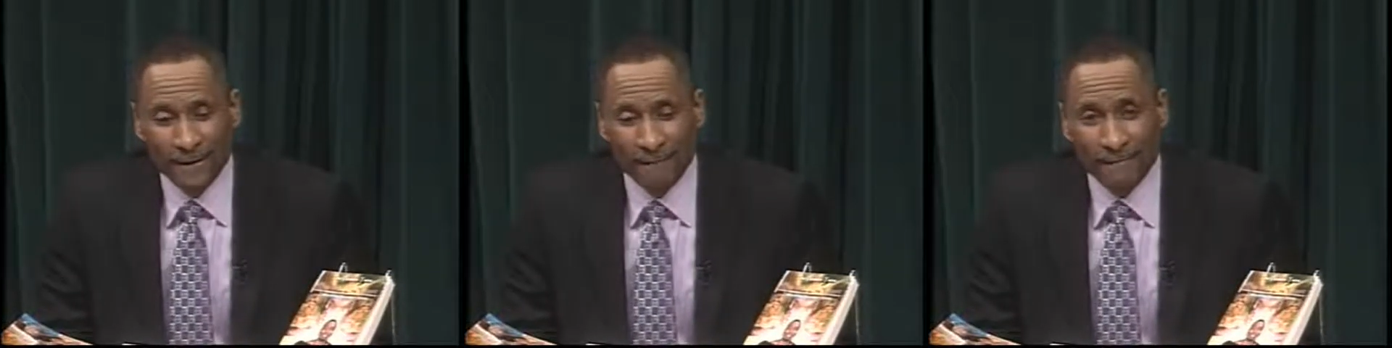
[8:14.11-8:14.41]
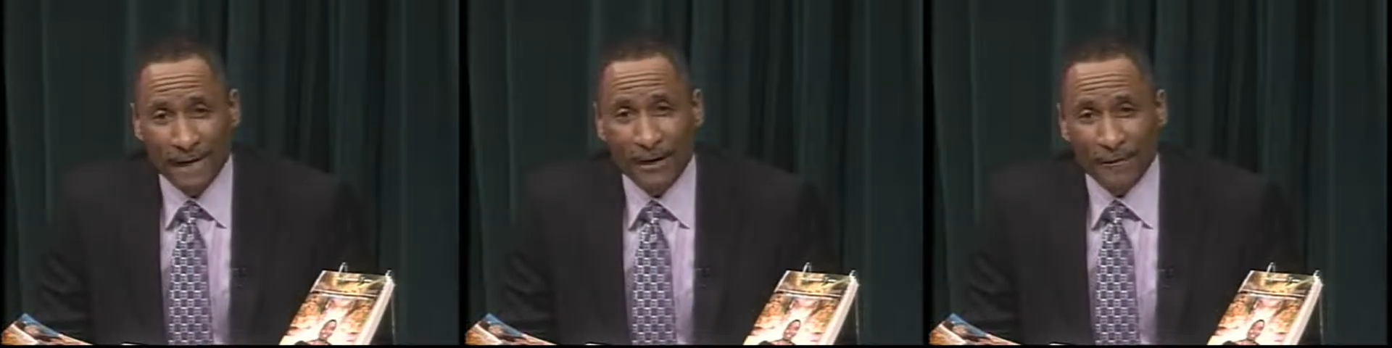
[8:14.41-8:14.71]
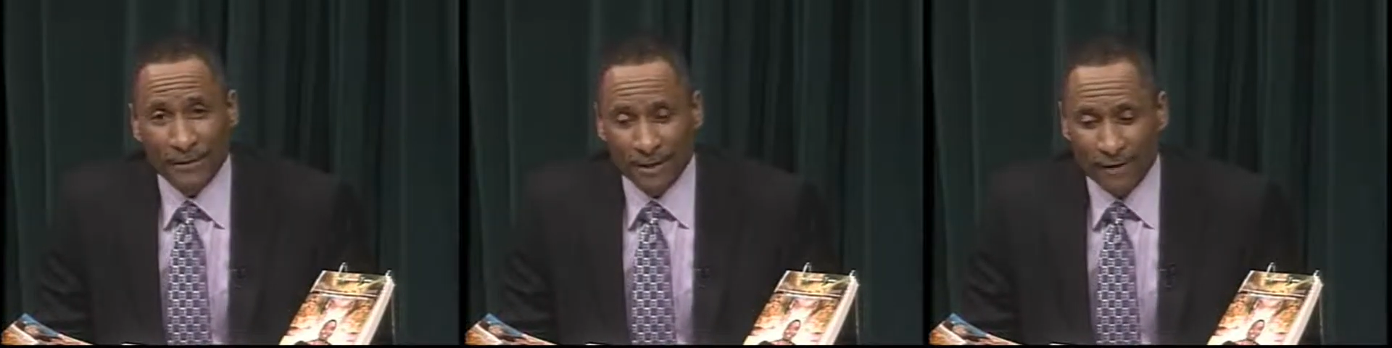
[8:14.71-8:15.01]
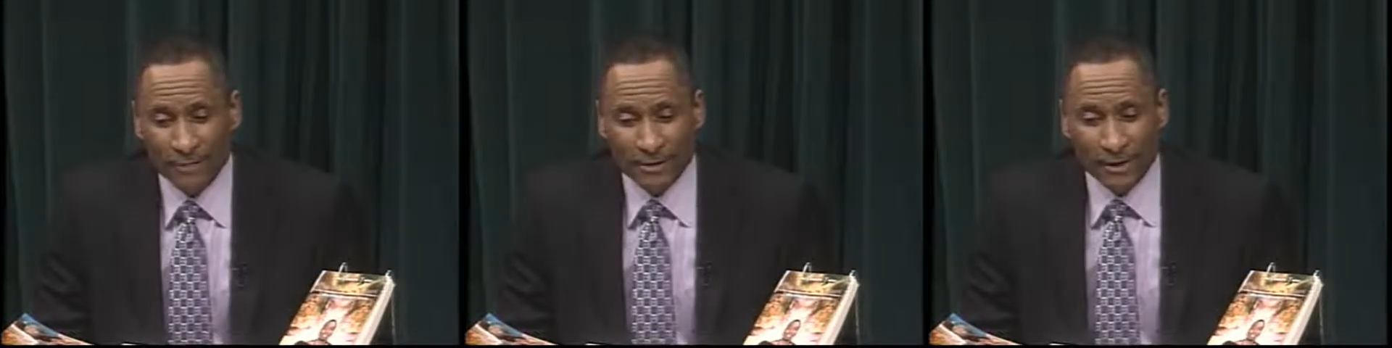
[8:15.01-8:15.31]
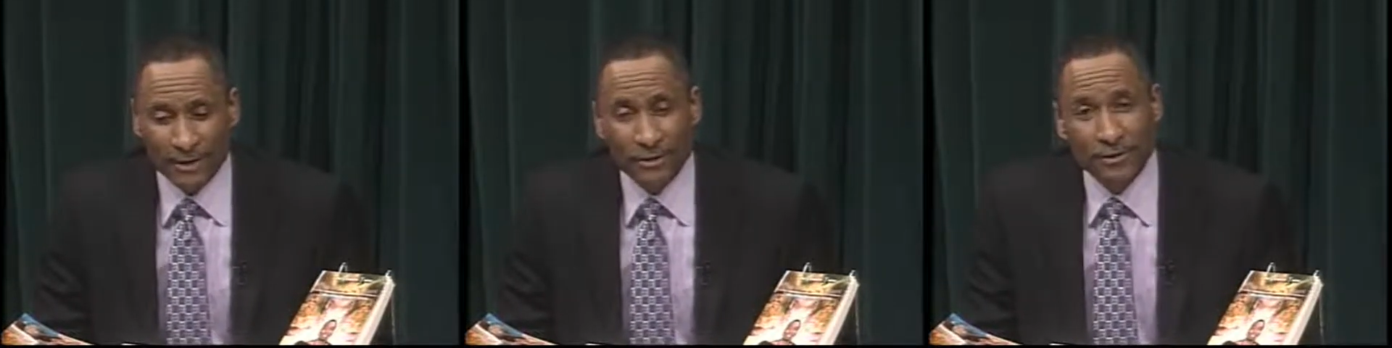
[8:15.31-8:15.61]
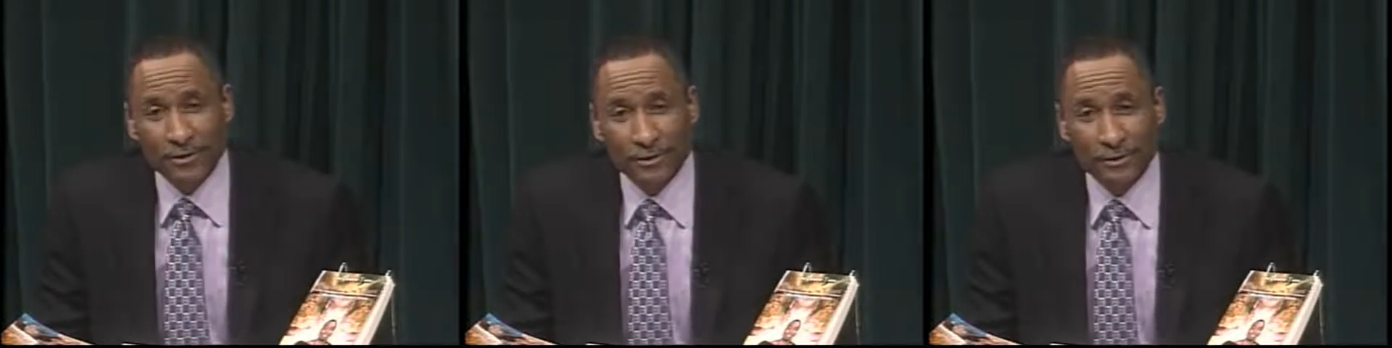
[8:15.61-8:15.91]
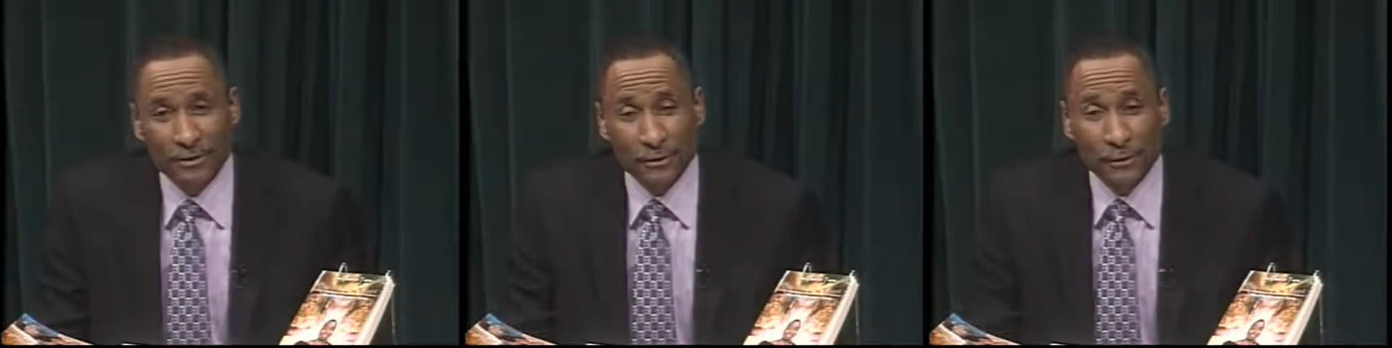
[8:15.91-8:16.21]
found this conversation
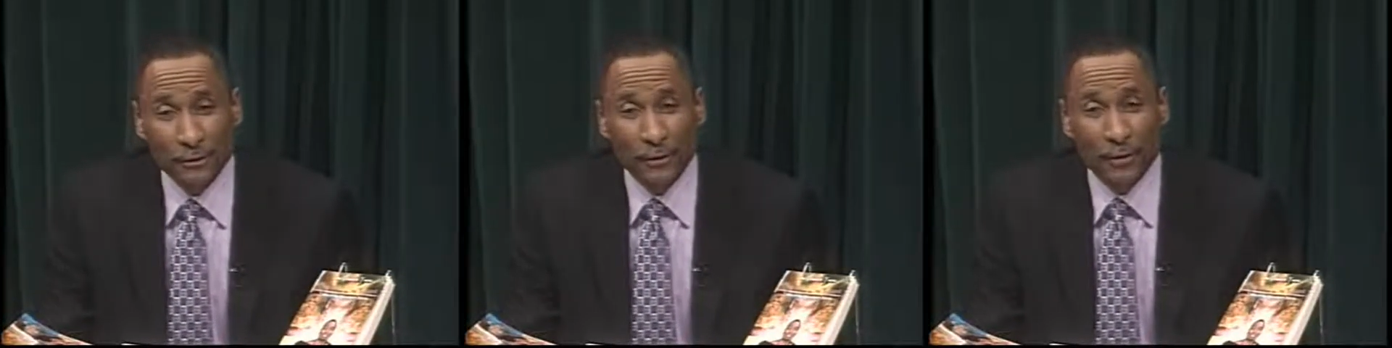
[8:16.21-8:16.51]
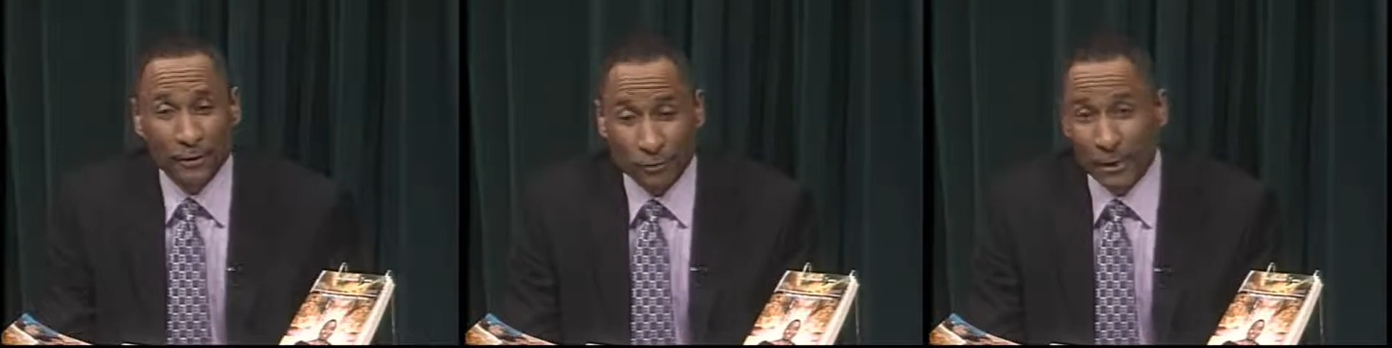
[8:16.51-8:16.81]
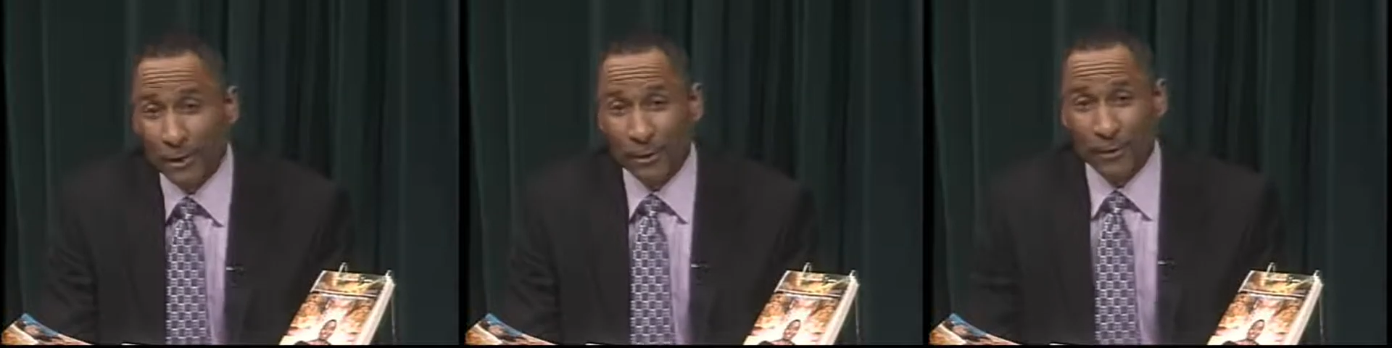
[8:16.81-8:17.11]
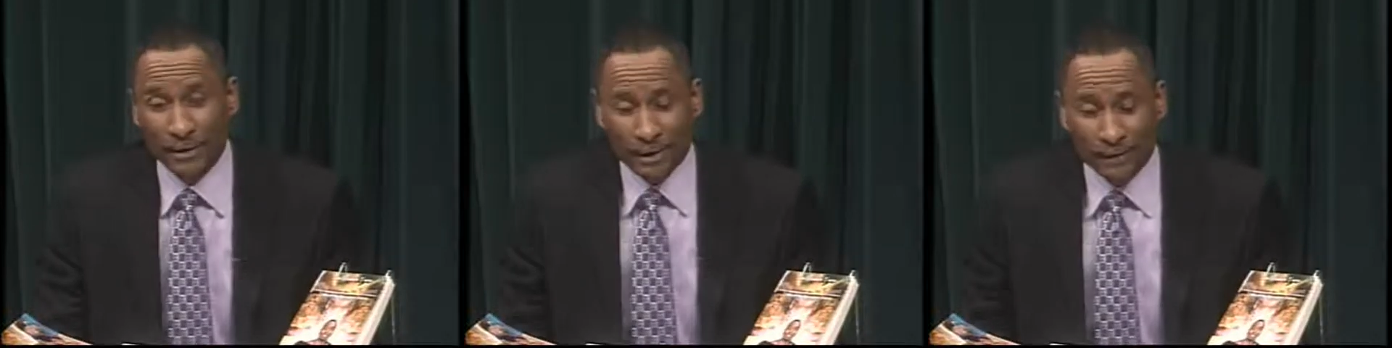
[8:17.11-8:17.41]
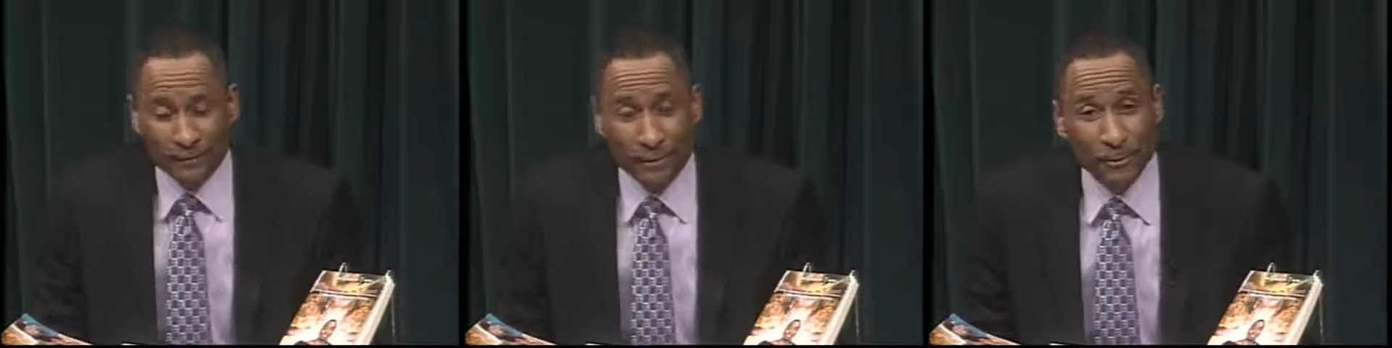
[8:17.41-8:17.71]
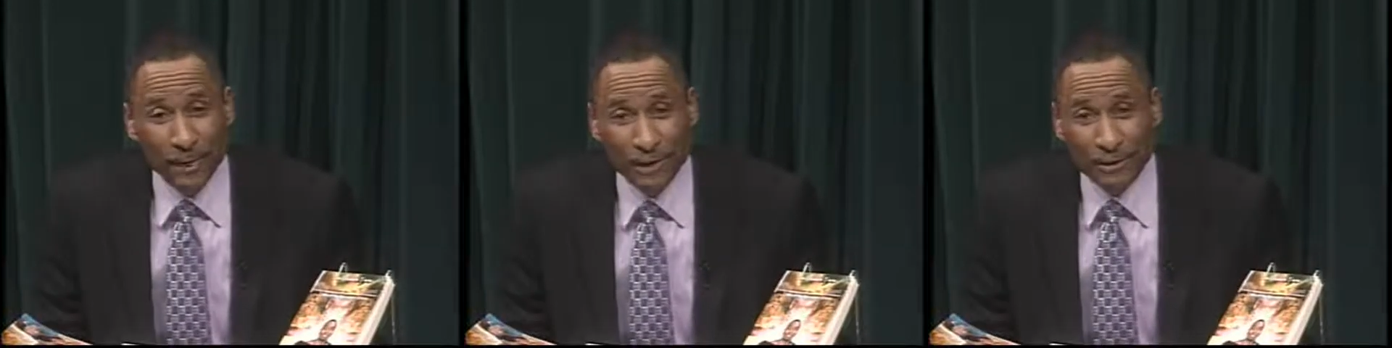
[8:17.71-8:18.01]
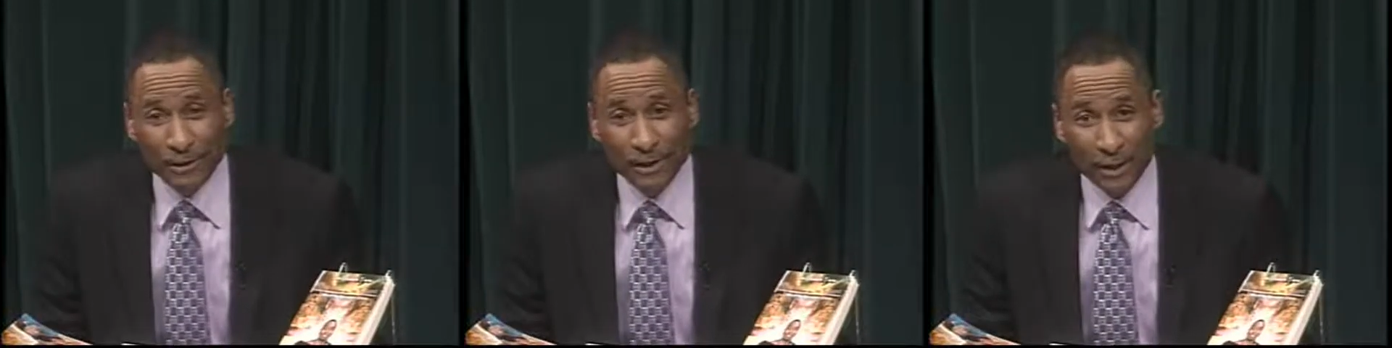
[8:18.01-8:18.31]
to intrigue you enough to
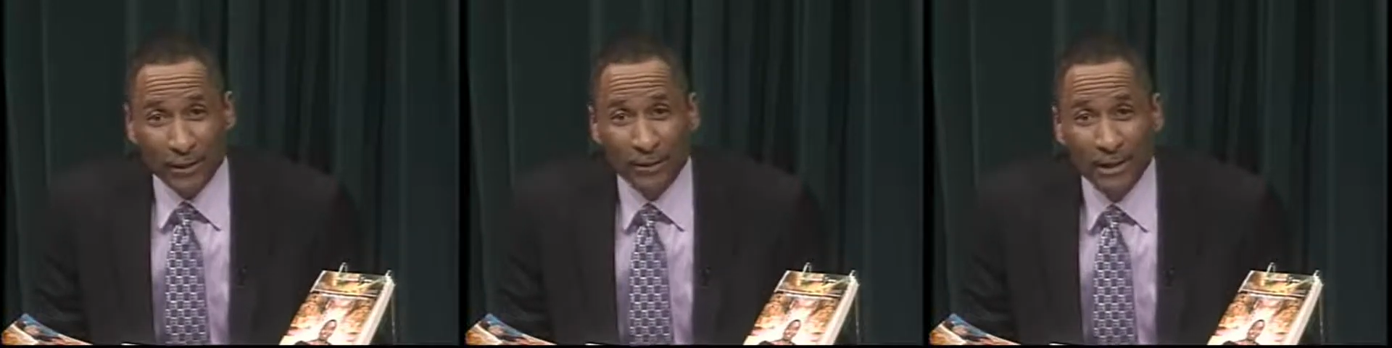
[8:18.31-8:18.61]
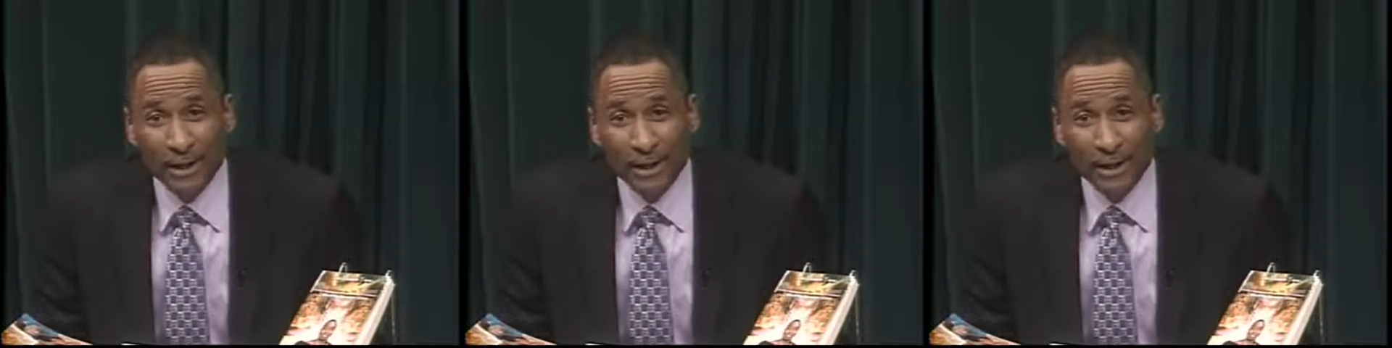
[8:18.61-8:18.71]
actually go